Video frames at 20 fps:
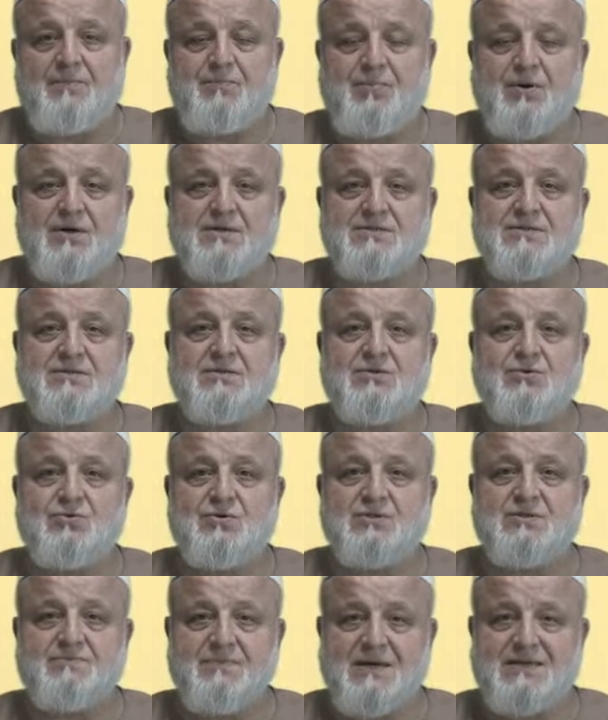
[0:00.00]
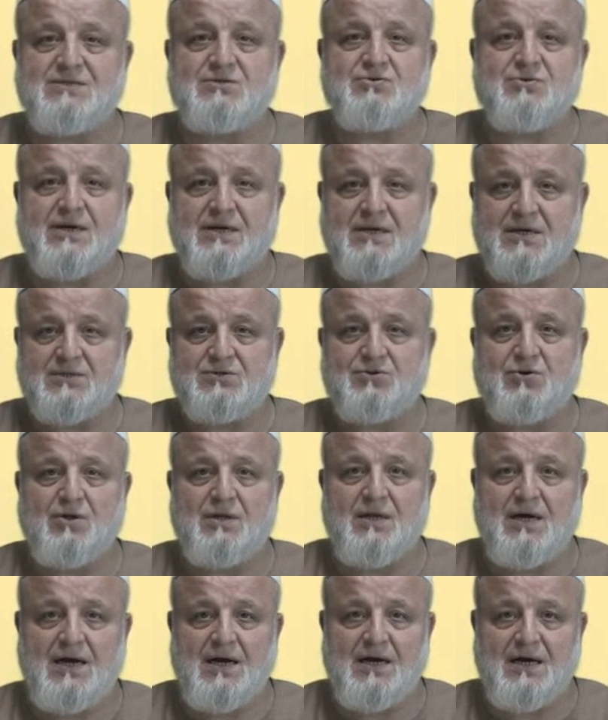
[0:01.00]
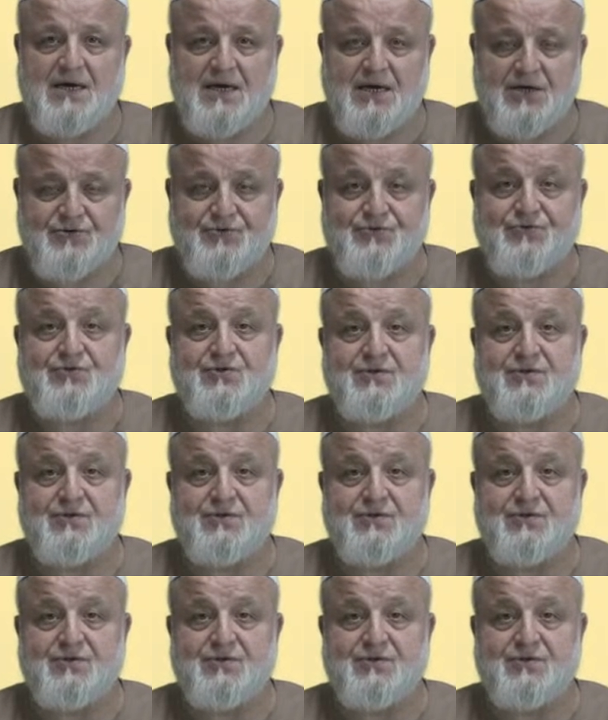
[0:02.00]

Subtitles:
person who is menstruating is called ha'ilt.